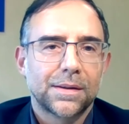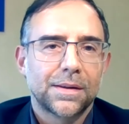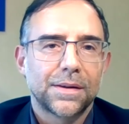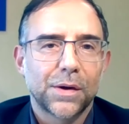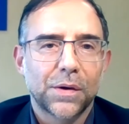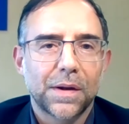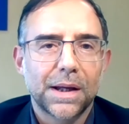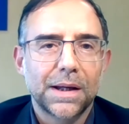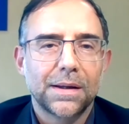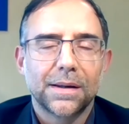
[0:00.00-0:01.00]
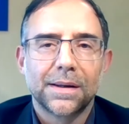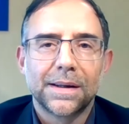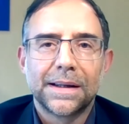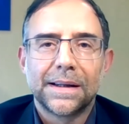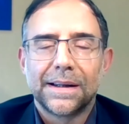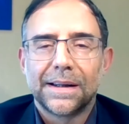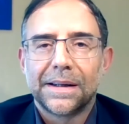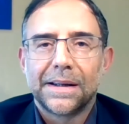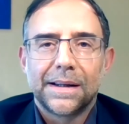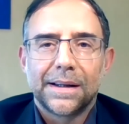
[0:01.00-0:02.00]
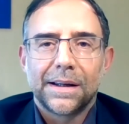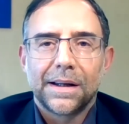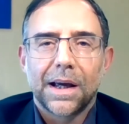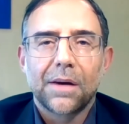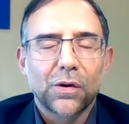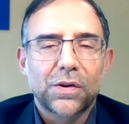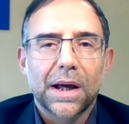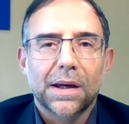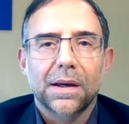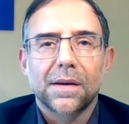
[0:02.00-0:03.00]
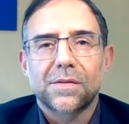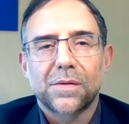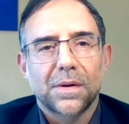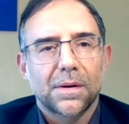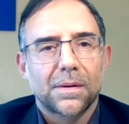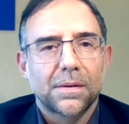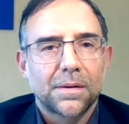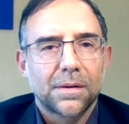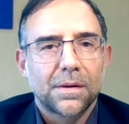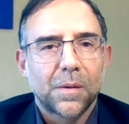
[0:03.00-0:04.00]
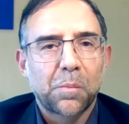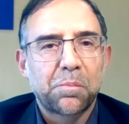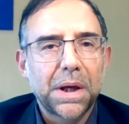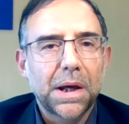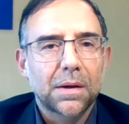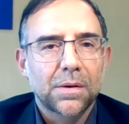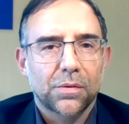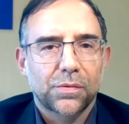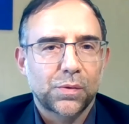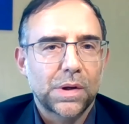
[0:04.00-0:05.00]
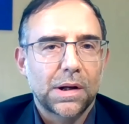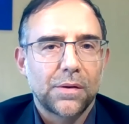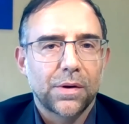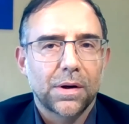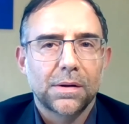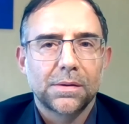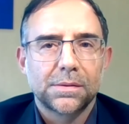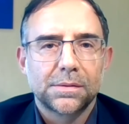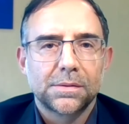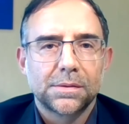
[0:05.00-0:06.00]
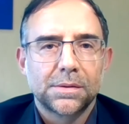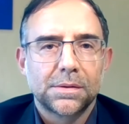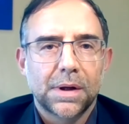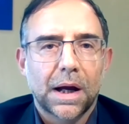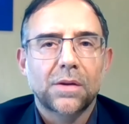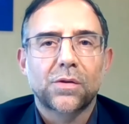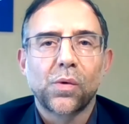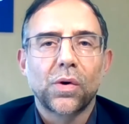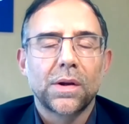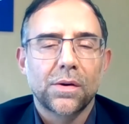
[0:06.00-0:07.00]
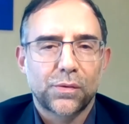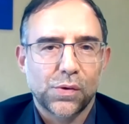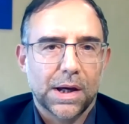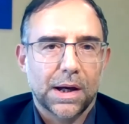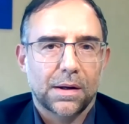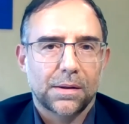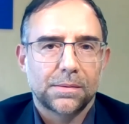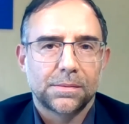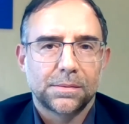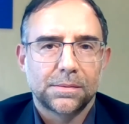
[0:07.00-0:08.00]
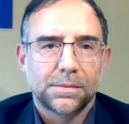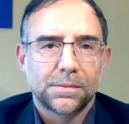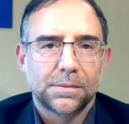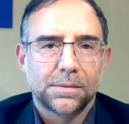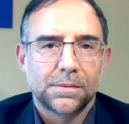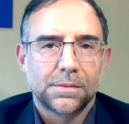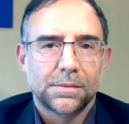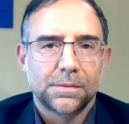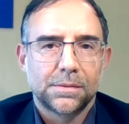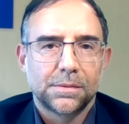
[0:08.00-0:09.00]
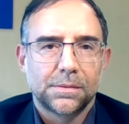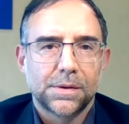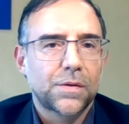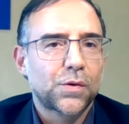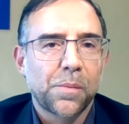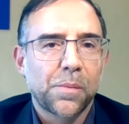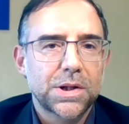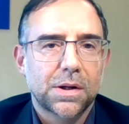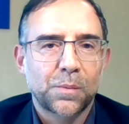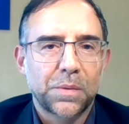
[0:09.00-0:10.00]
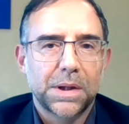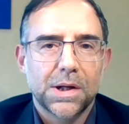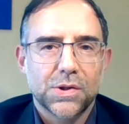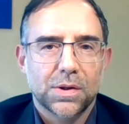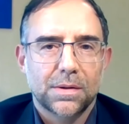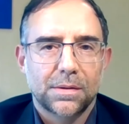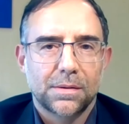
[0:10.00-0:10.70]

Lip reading: the other day, Evotec is big enough to deliver, and small enough to care. This is the magic combination.